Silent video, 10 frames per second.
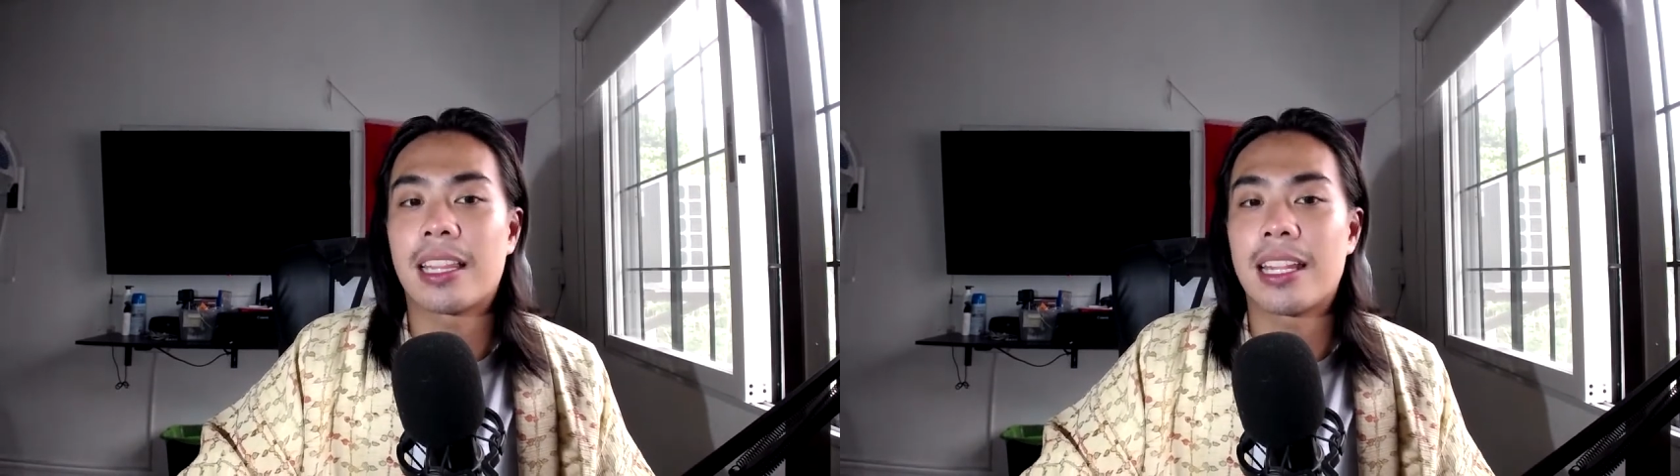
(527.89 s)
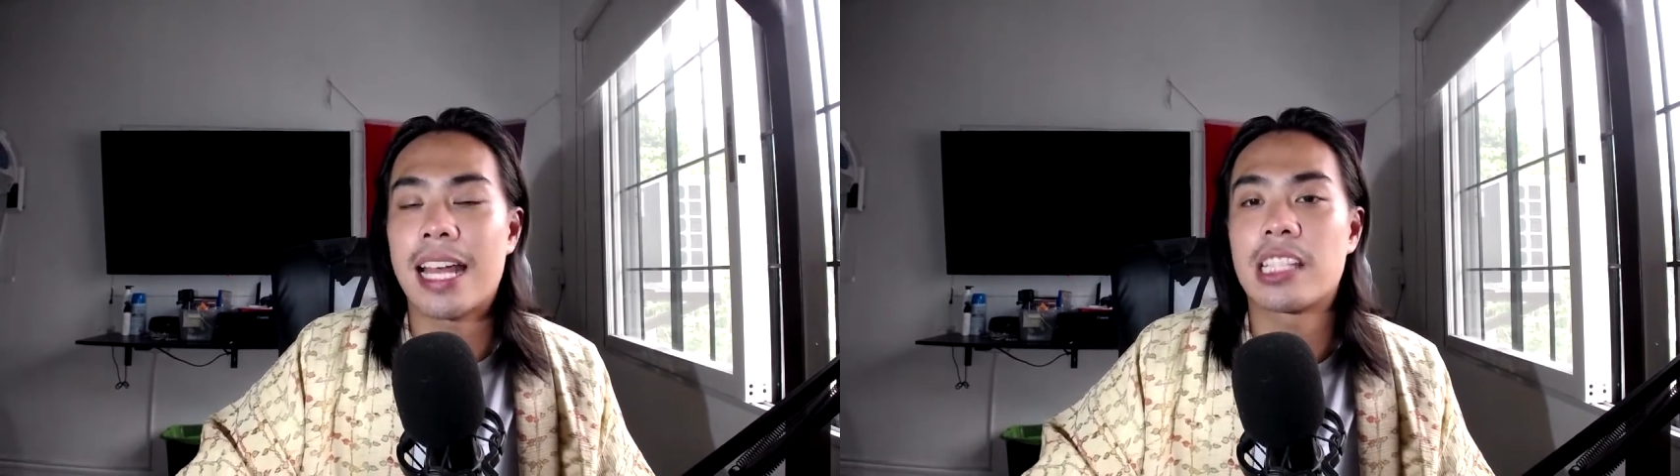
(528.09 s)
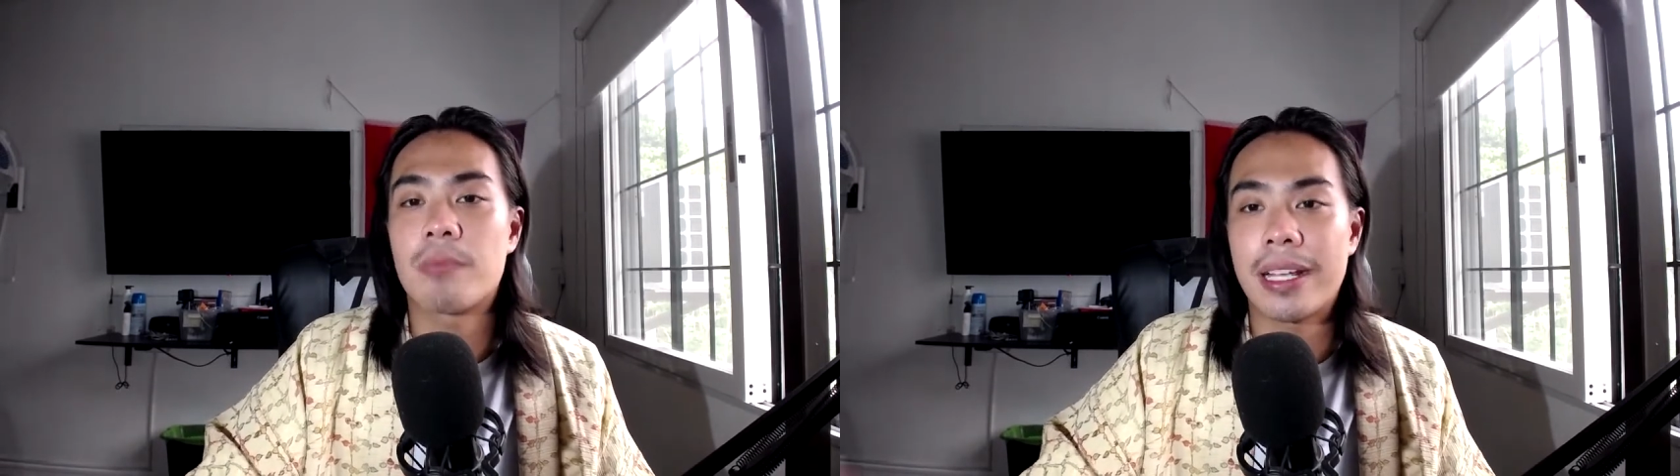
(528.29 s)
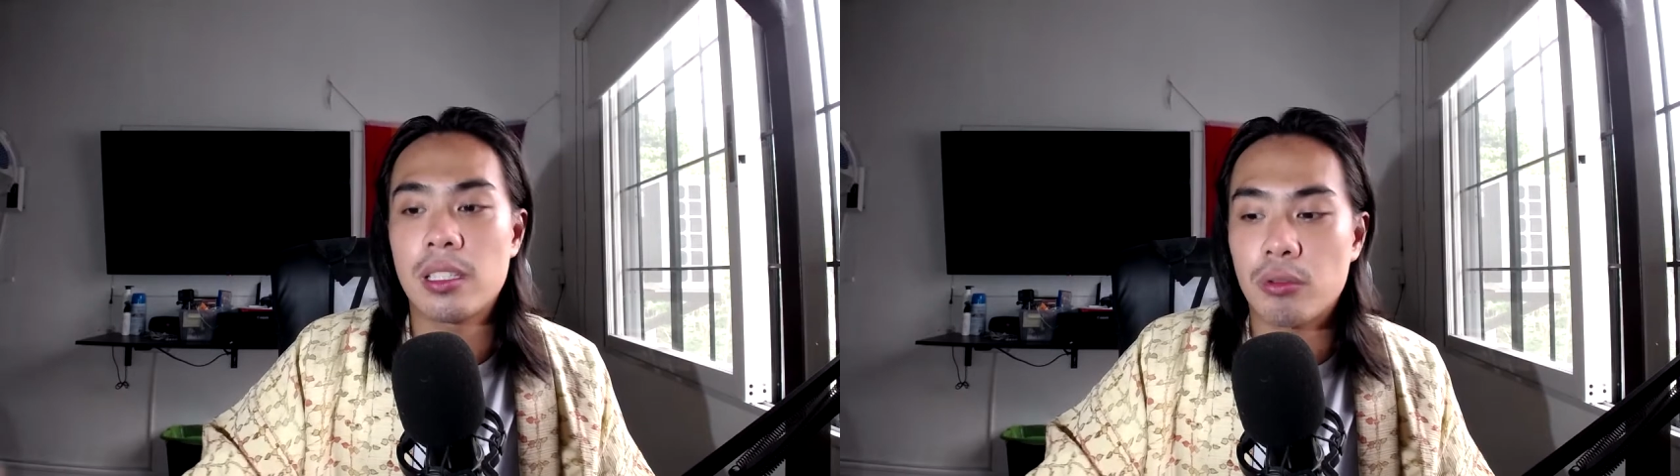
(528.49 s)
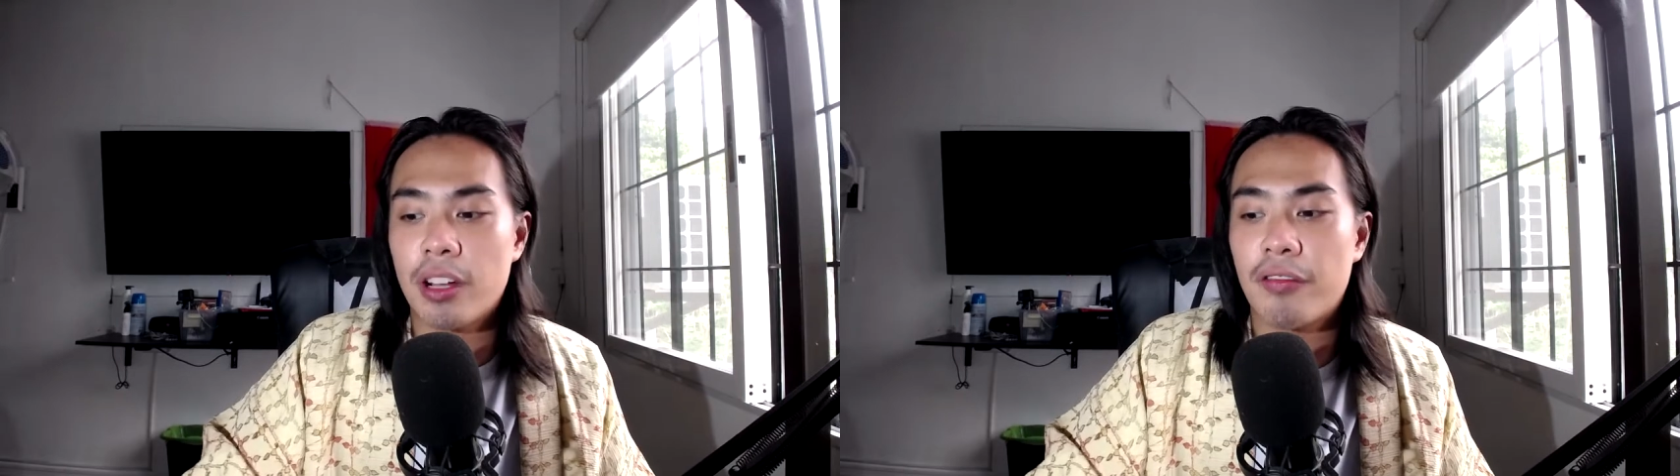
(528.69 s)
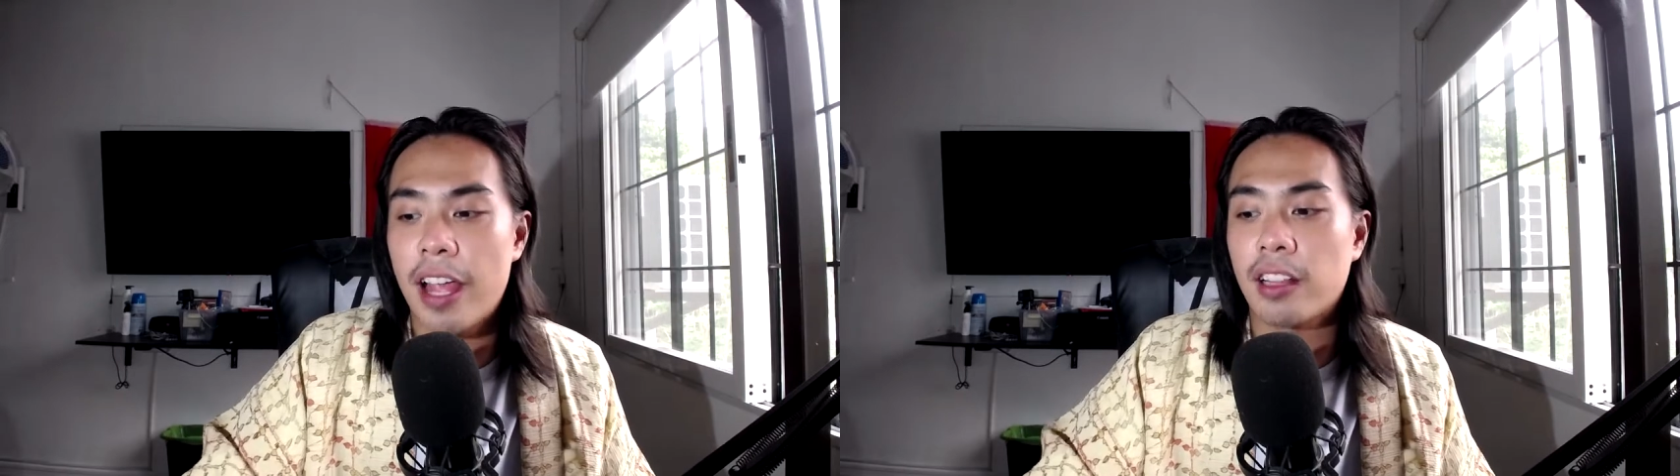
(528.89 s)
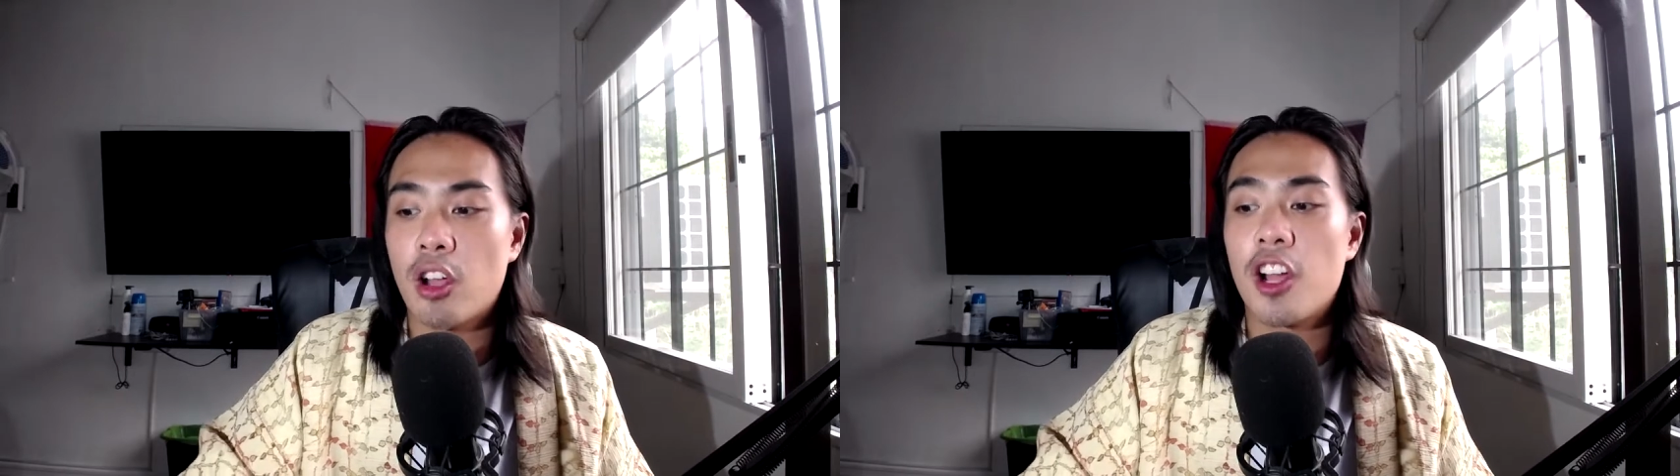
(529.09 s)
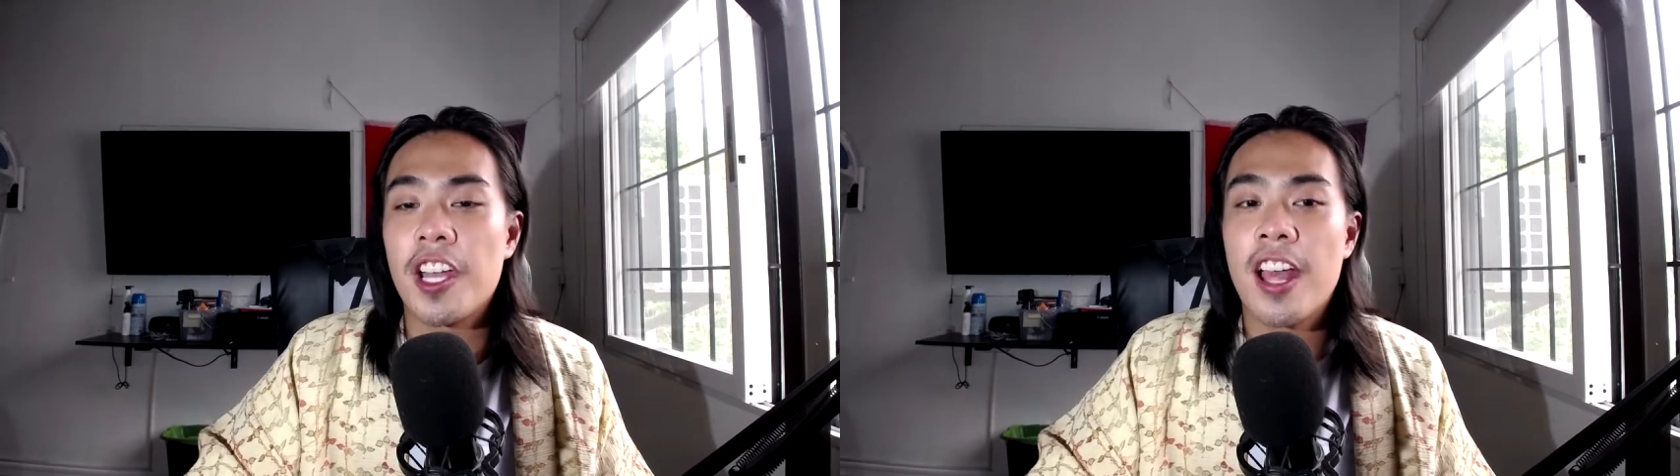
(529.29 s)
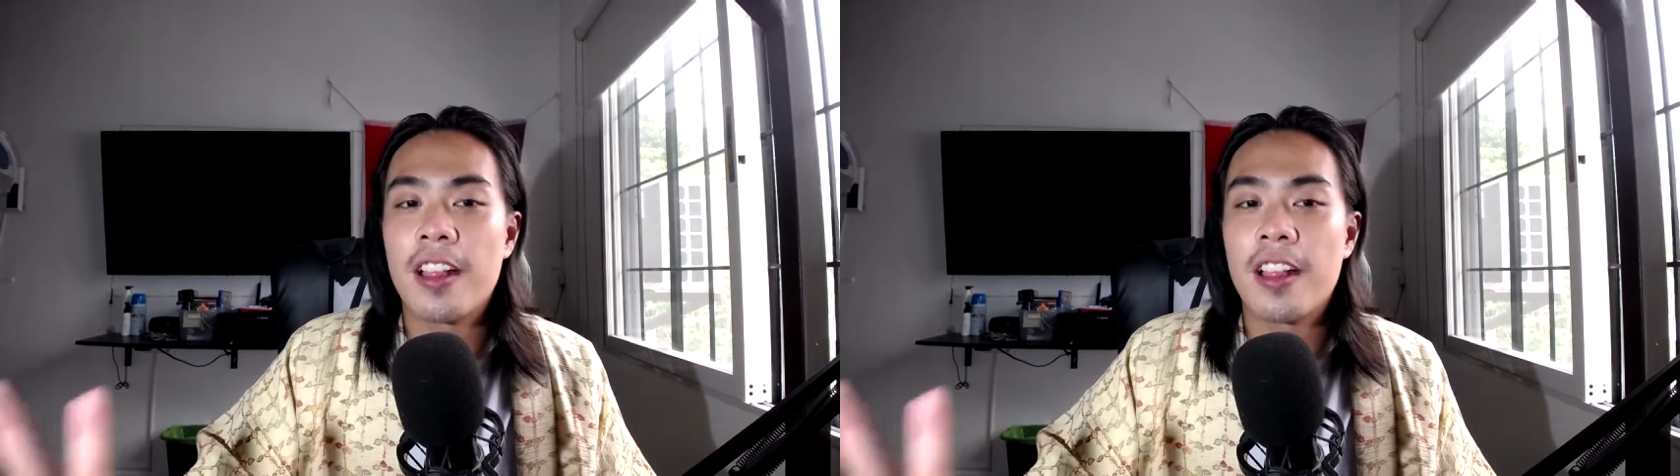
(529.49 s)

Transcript: and that space to reflect on